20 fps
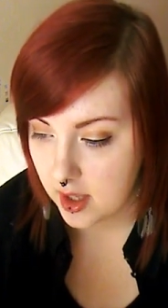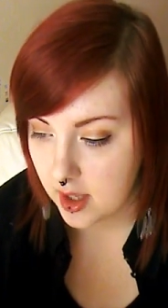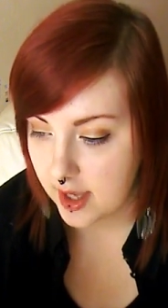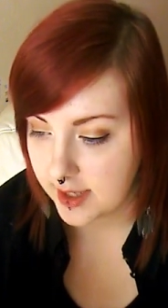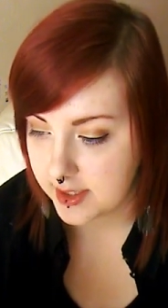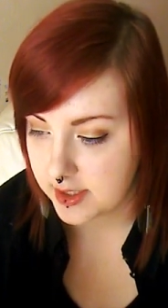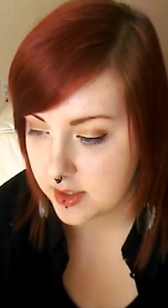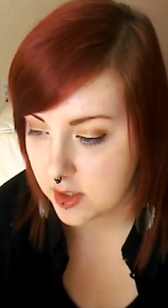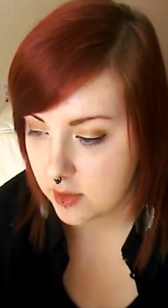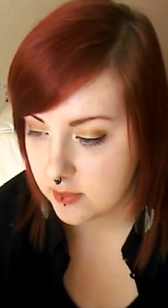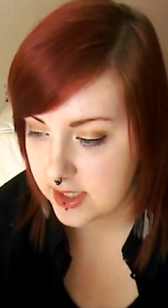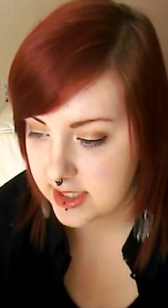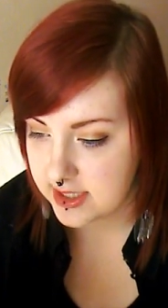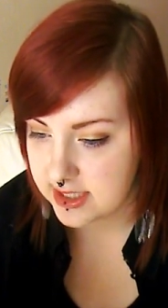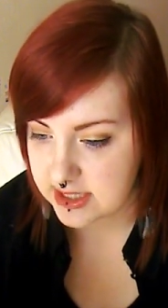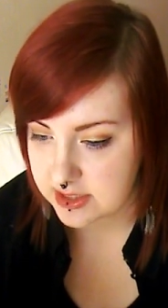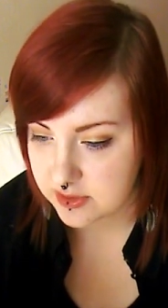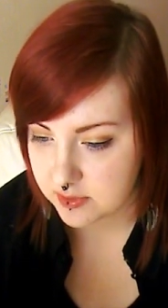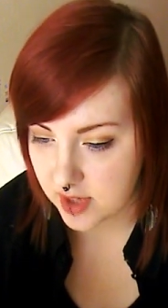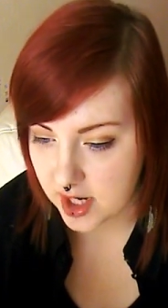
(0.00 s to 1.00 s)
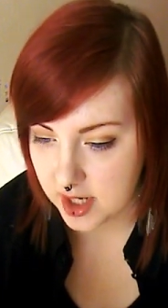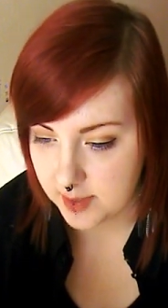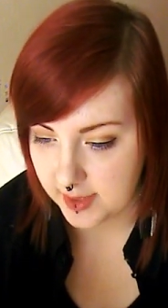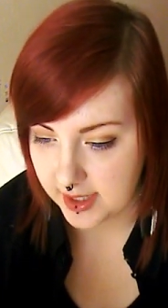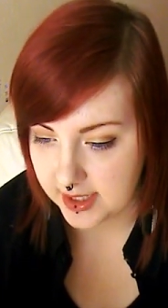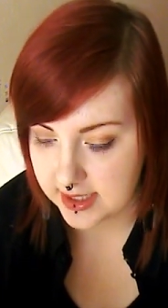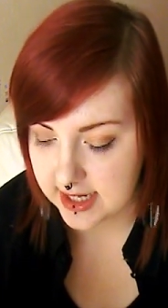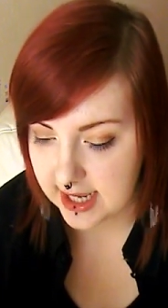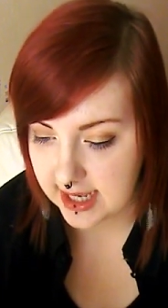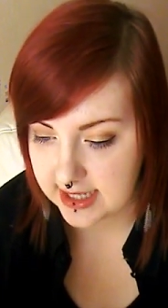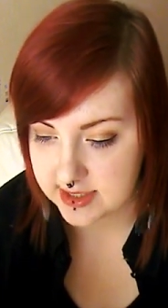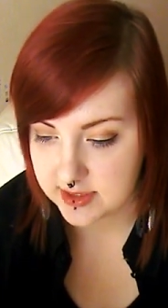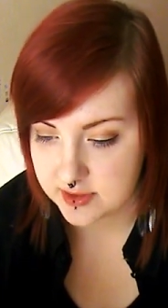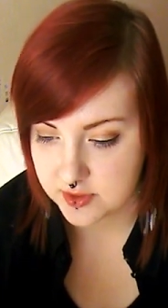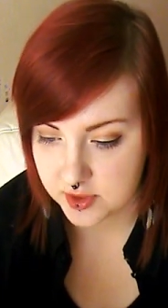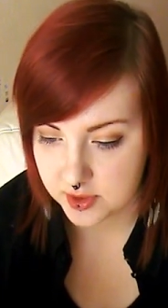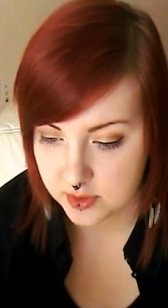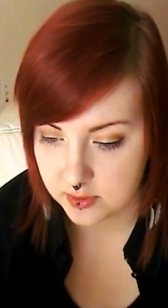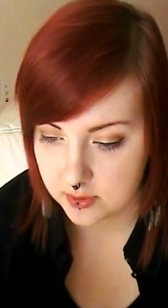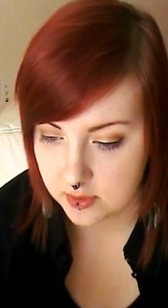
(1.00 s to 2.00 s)
I can only describe it as
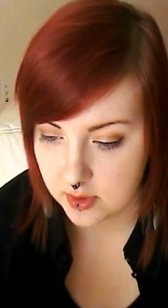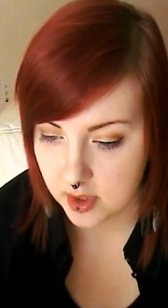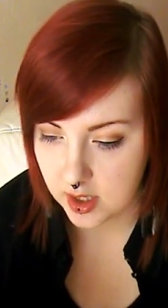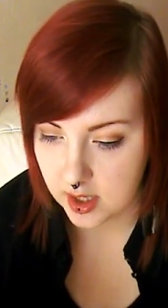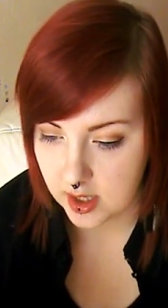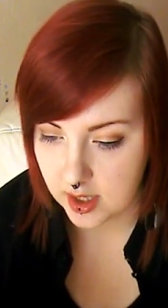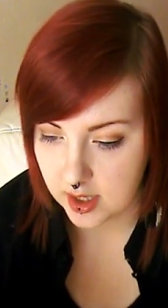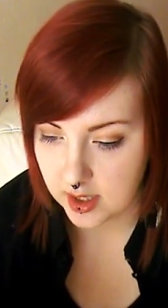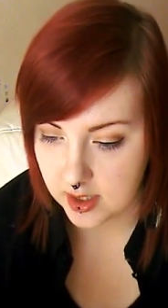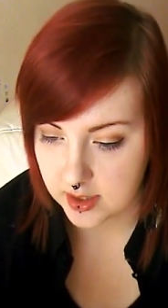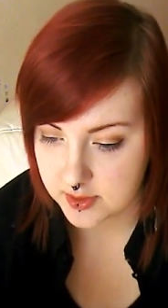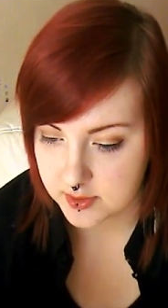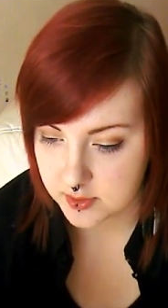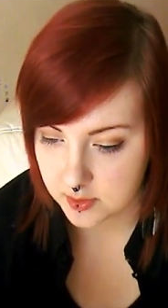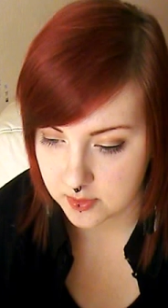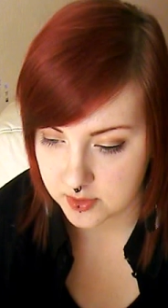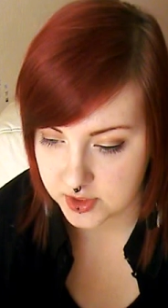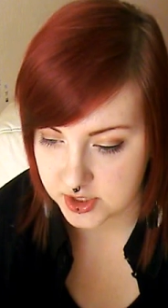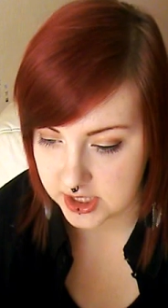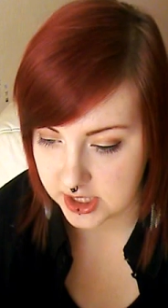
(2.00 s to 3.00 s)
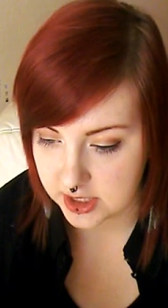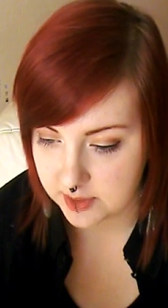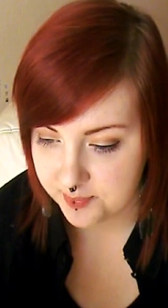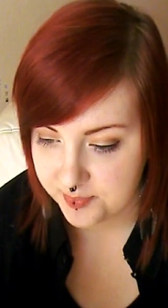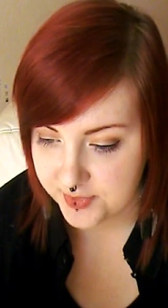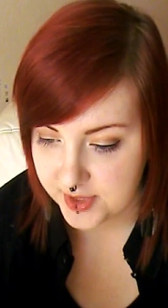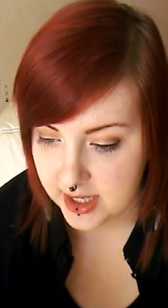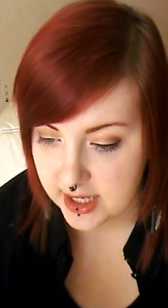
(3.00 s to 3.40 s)
true uh, torture.